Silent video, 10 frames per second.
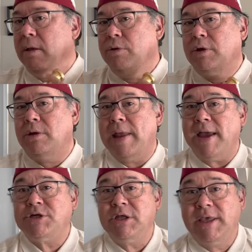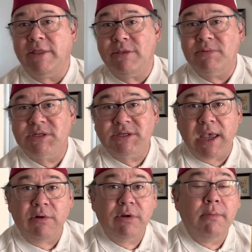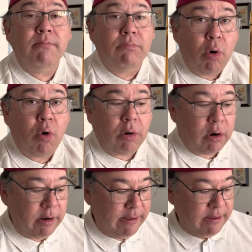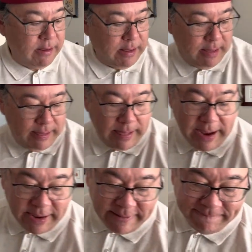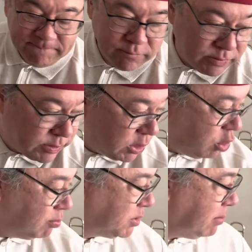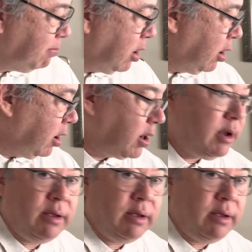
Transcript: you can actually get them to sound more like the Humes and Berg